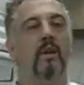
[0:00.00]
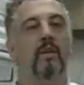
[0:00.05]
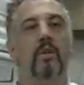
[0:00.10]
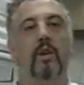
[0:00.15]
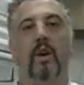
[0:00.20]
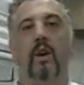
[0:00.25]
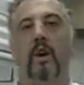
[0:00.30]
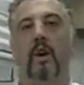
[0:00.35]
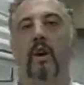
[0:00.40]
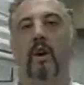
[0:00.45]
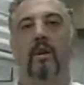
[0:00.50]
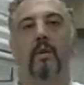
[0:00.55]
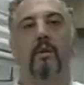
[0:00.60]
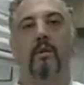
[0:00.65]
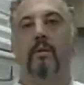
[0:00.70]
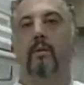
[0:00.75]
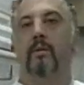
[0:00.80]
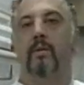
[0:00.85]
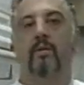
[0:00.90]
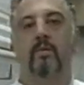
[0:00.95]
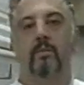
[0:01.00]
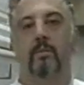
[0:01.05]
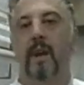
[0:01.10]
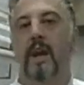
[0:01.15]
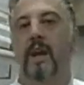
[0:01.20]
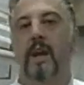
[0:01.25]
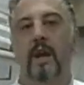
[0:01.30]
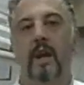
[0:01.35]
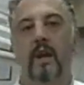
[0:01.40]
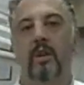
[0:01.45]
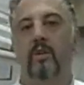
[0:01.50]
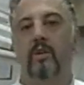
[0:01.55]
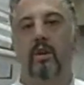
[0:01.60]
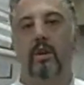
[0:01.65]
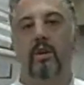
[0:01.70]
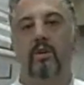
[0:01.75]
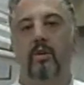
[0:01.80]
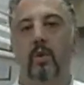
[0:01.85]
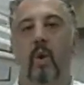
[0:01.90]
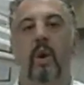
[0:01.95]
to make it
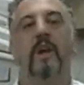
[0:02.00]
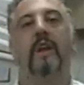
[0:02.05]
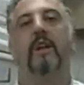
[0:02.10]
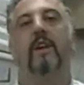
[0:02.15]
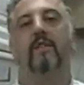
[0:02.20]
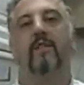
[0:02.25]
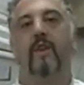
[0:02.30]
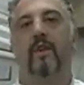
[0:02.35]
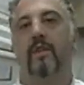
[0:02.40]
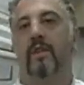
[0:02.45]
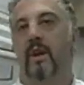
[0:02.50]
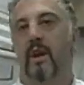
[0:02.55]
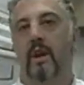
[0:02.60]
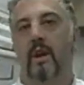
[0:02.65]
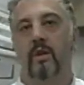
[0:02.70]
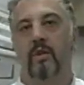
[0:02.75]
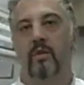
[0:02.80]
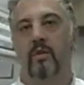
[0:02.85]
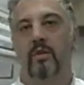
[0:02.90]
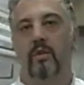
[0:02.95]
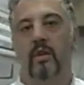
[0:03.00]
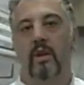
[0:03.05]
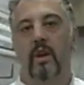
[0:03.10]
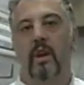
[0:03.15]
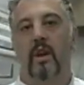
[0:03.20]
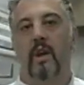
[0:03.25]
into 20 different things,